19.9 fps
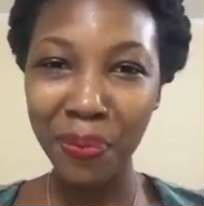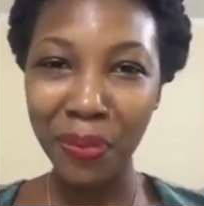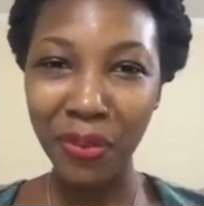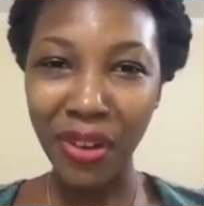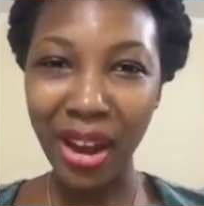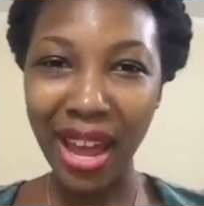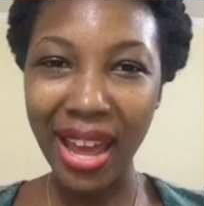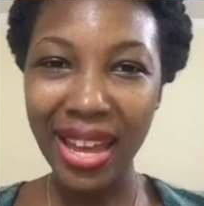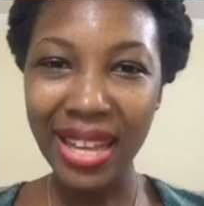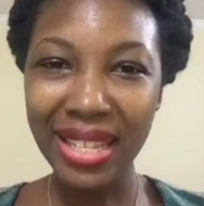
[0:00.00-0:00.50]

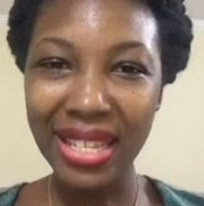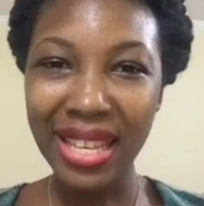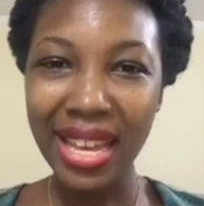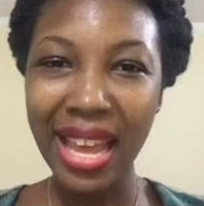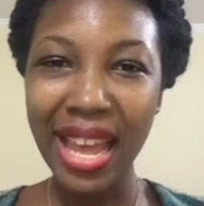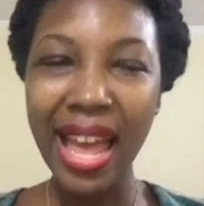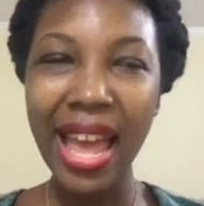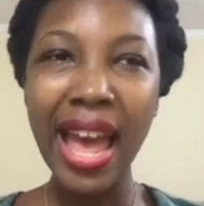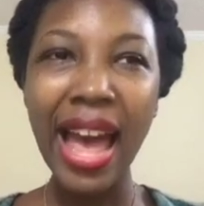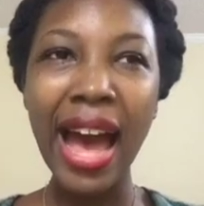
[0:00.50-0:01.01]
right?
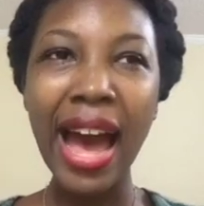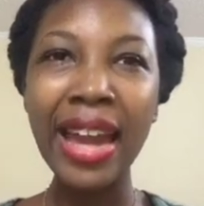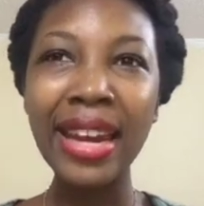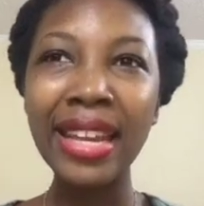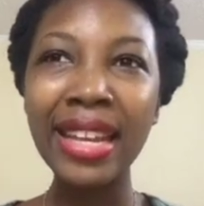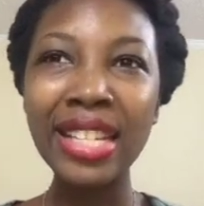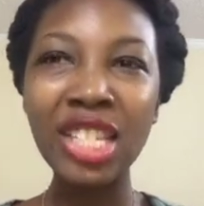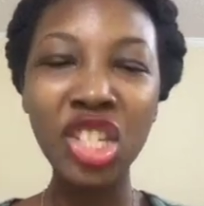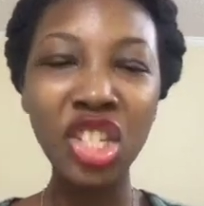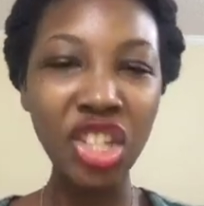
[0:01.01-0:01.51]
And
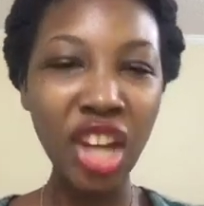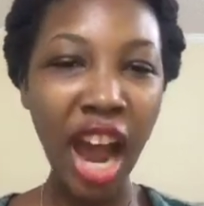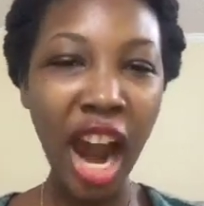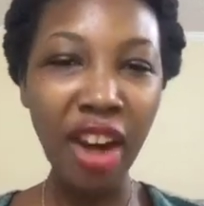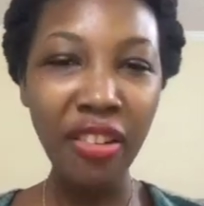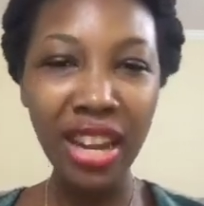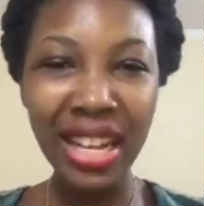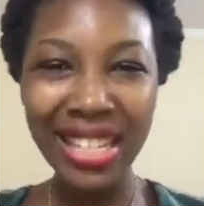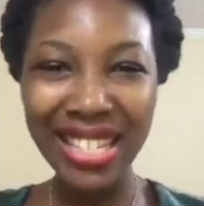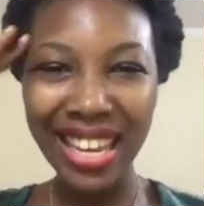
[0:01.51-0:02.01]
it's
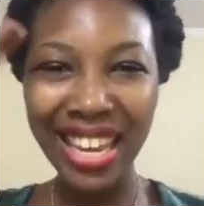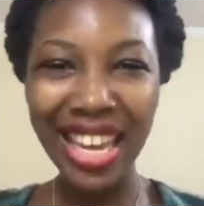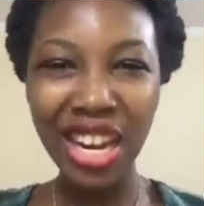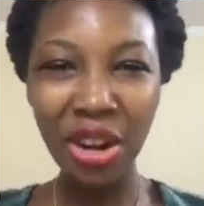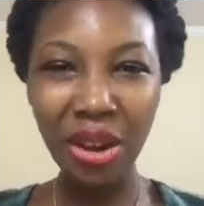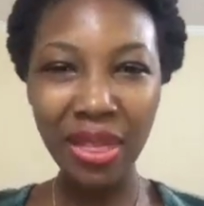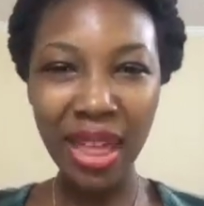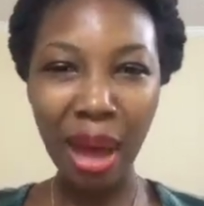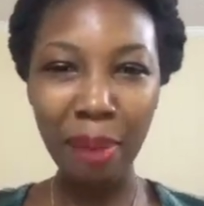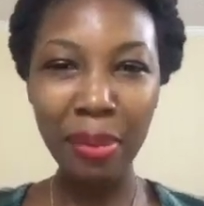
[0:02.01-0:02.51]
jarring to
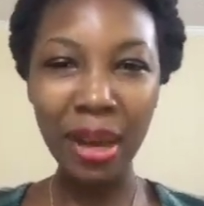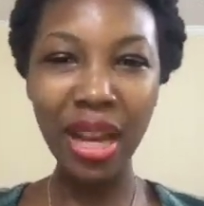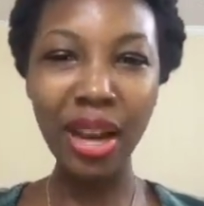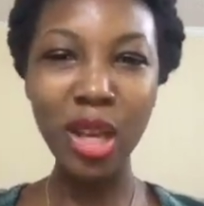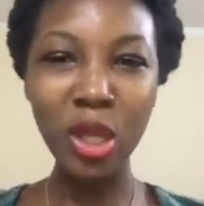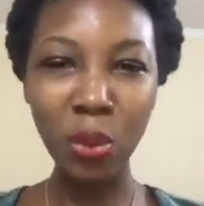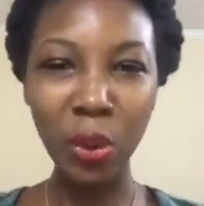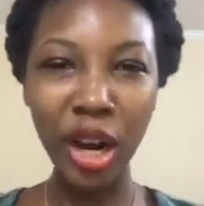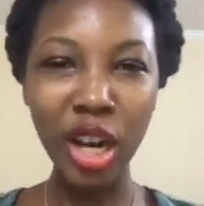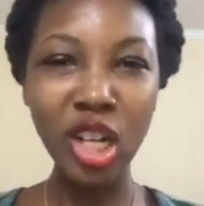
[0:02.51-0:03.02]
hear that,
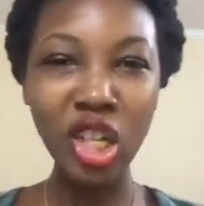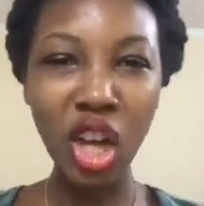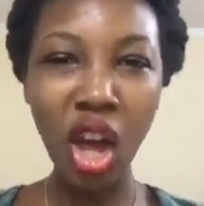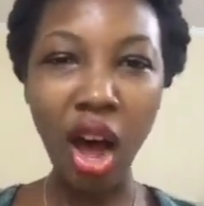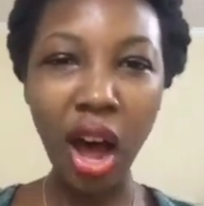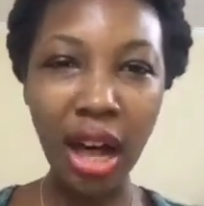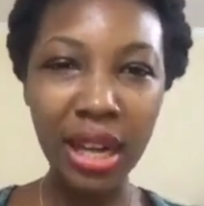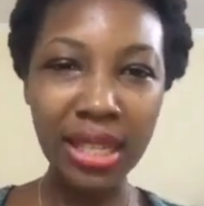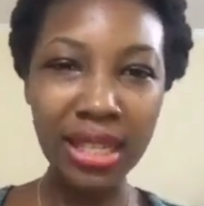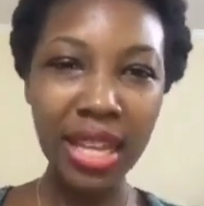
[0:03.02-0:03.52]
because we are
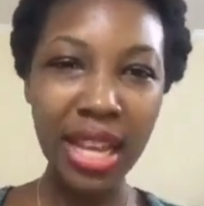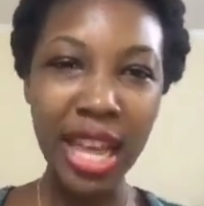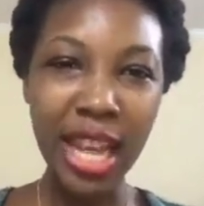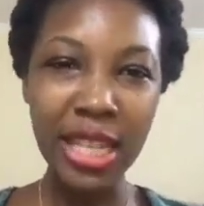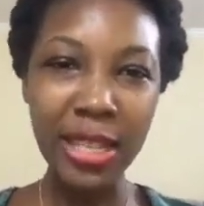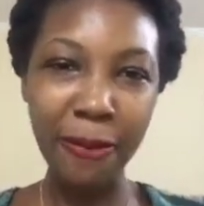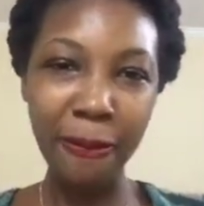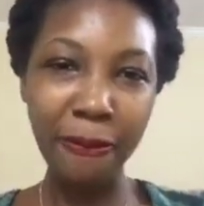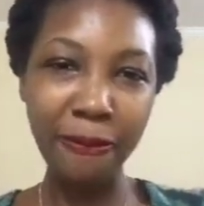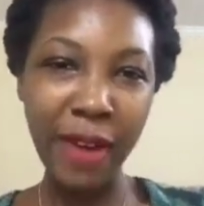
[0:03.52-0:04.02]
taught
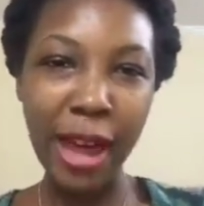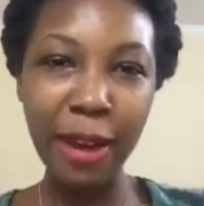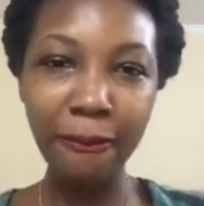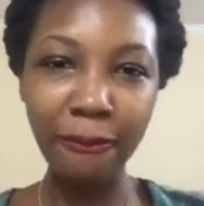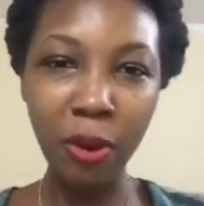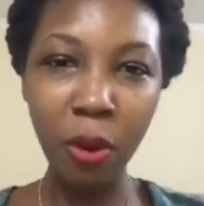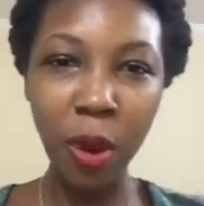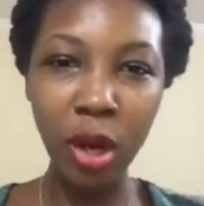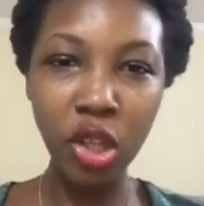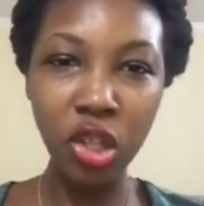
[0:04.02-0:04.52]
to fight
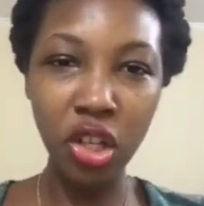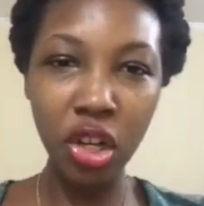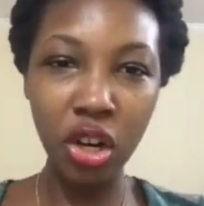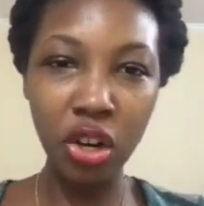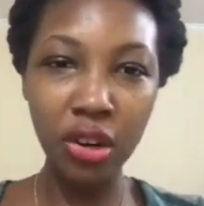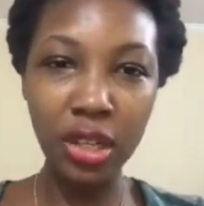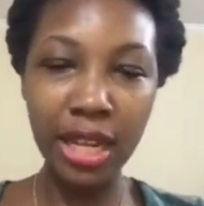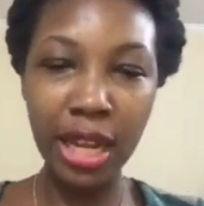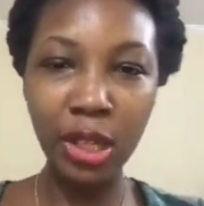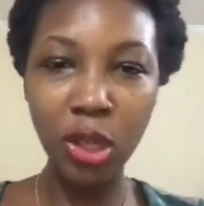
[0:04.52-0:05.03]
for what's
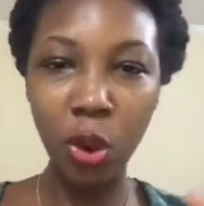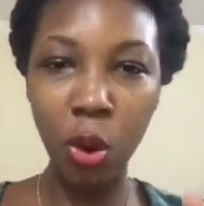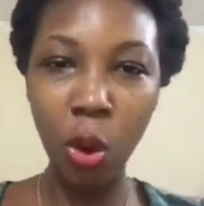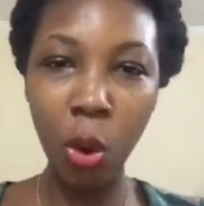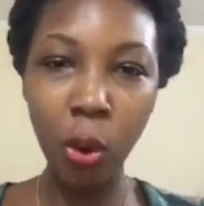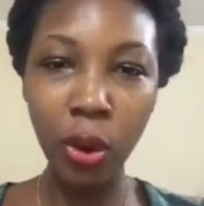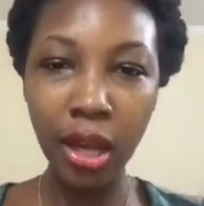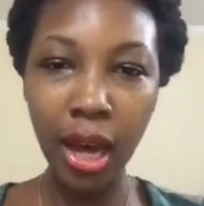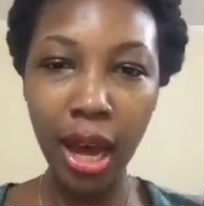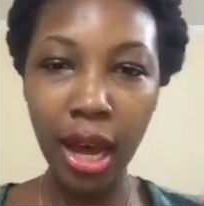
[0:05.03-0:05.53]
yours and to
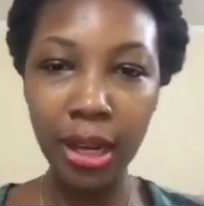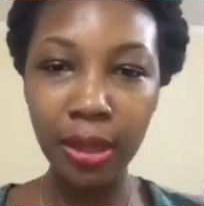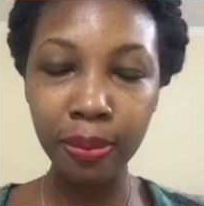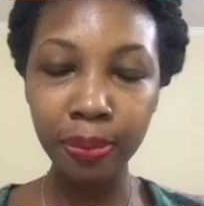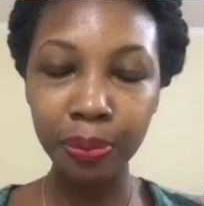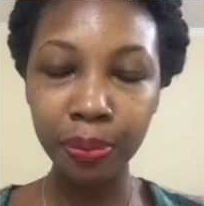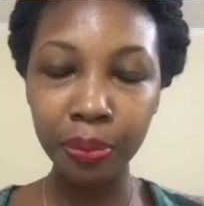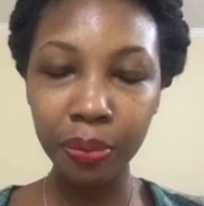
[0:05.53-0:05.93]
hold on.